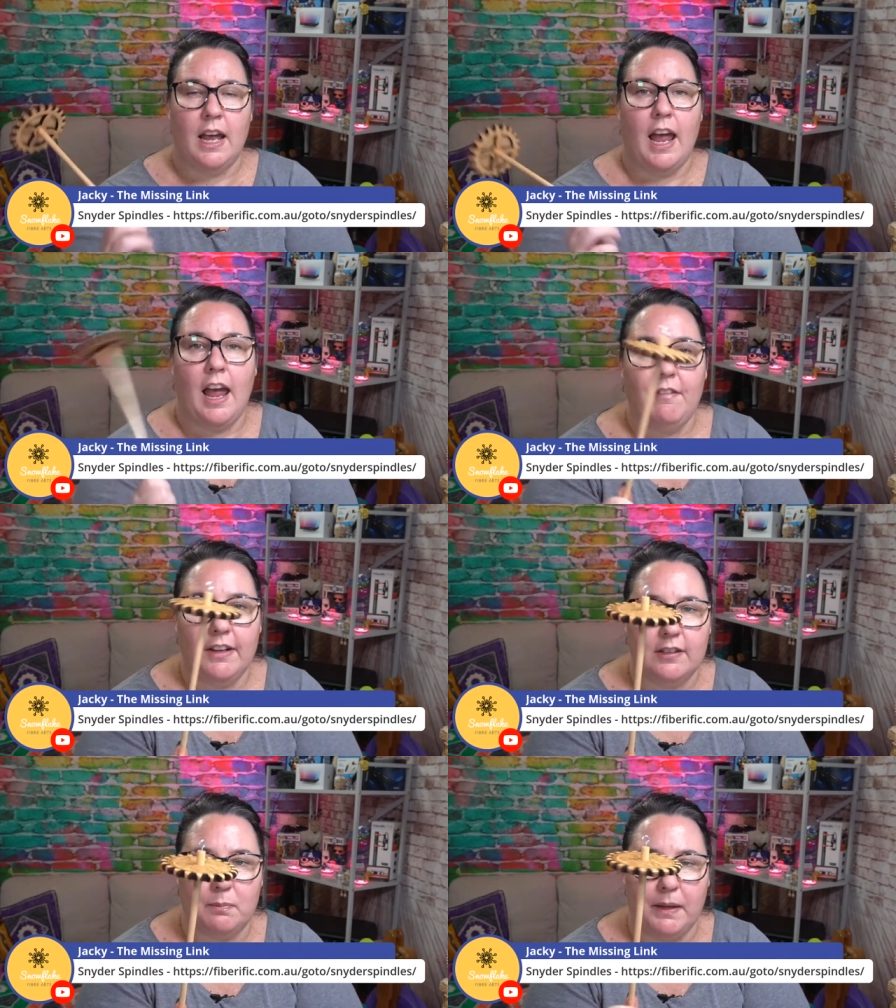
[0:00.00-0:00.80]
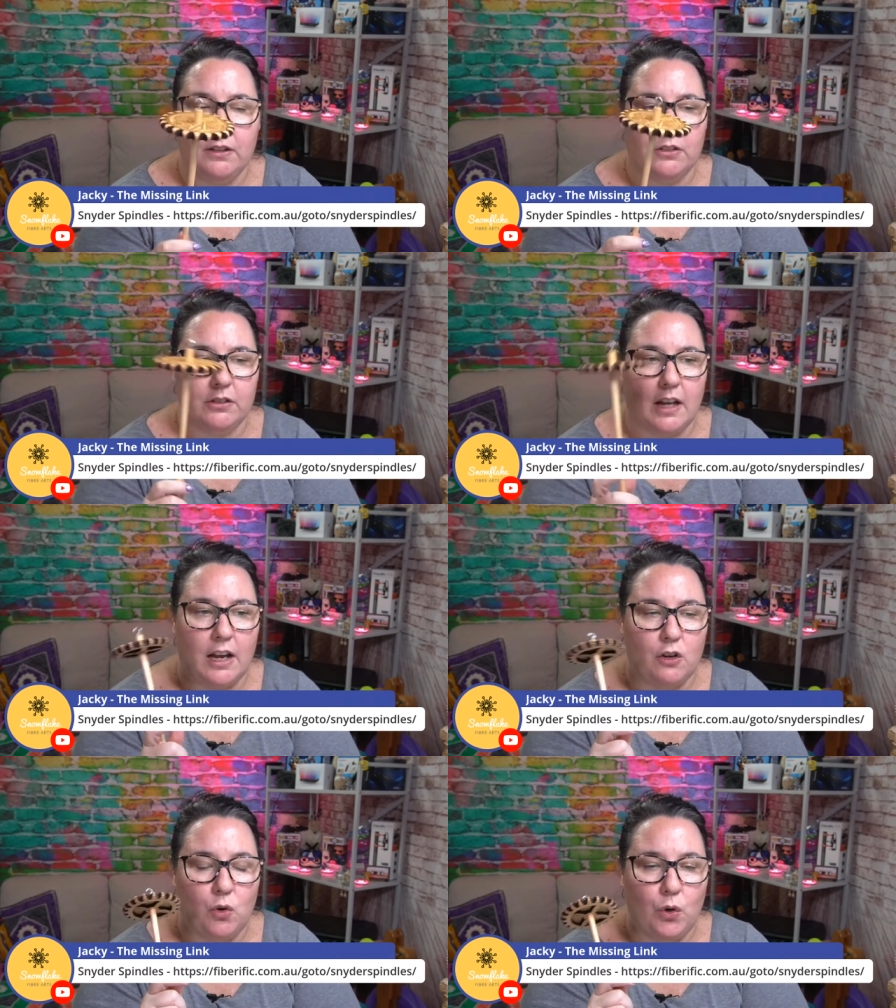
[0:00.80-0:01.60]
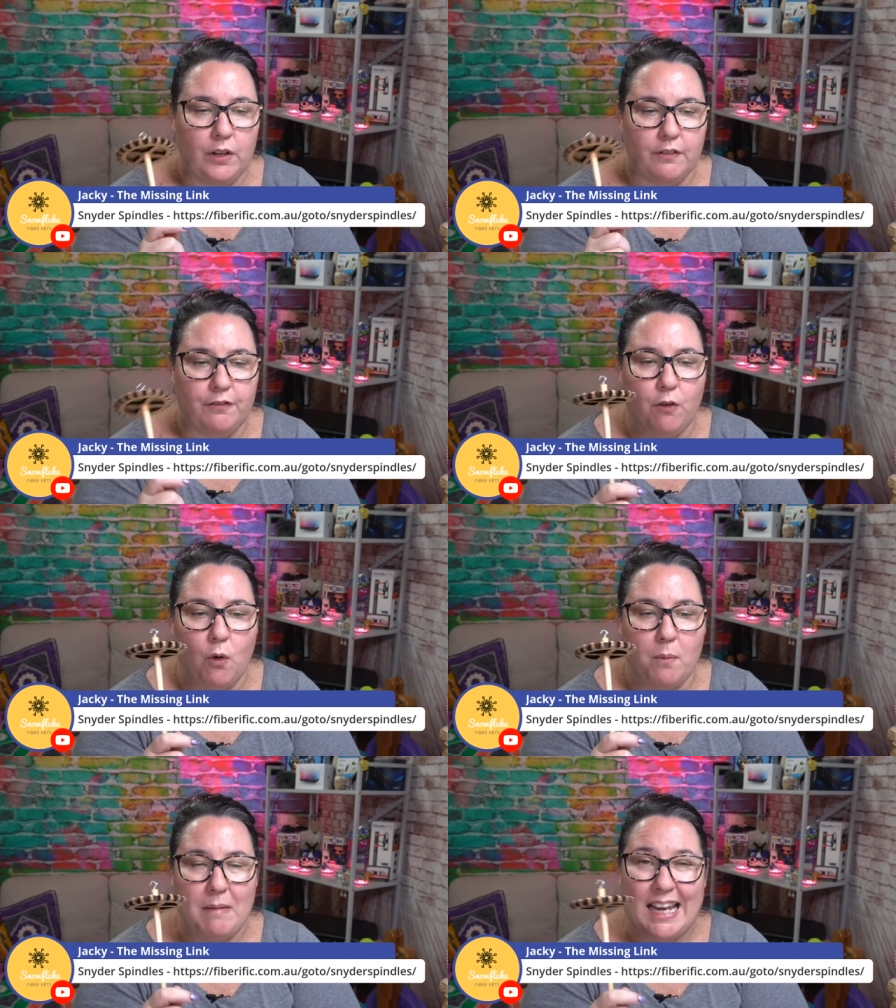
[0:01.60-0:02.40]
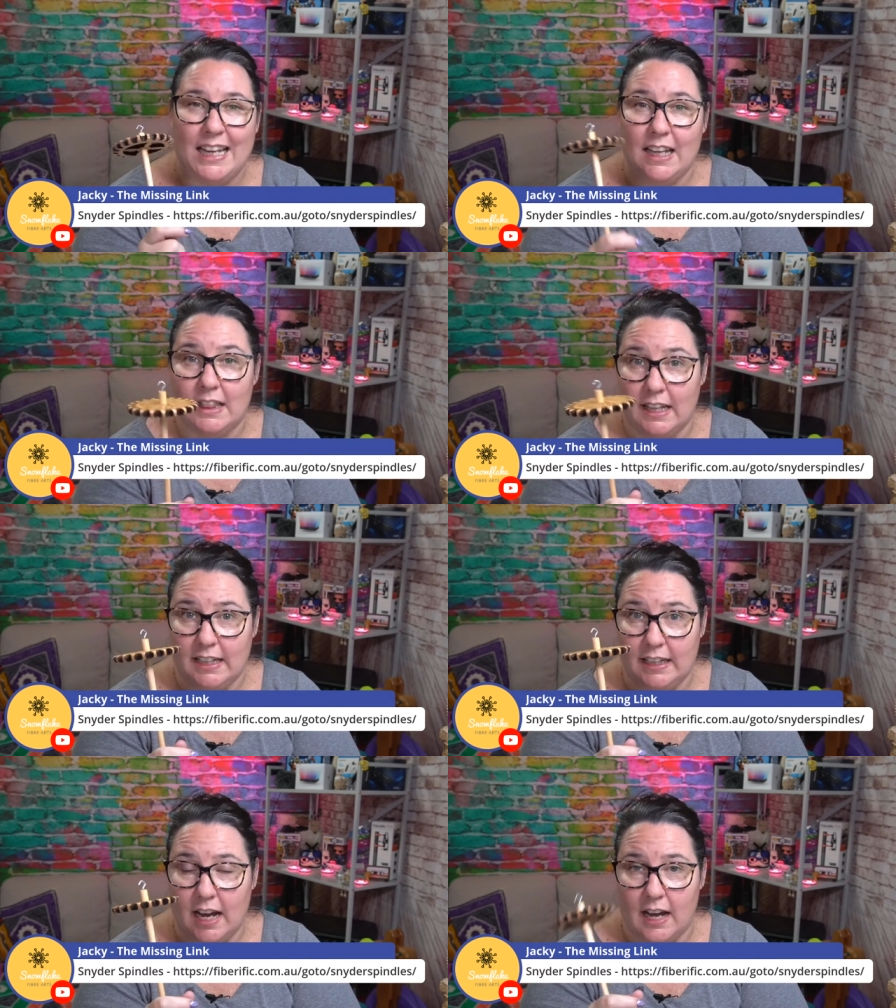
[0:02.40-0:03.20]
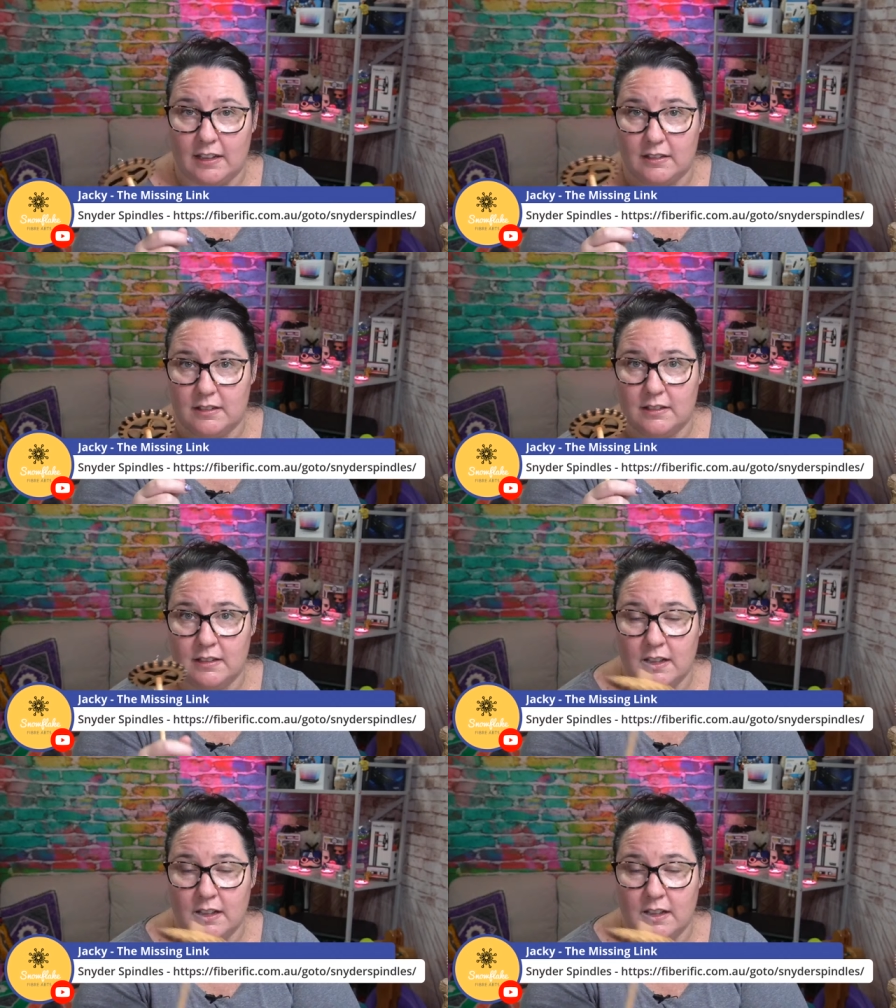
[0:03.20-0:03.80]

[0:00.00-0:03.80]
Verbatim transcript: Heavier spindles are good for making thicker yarns.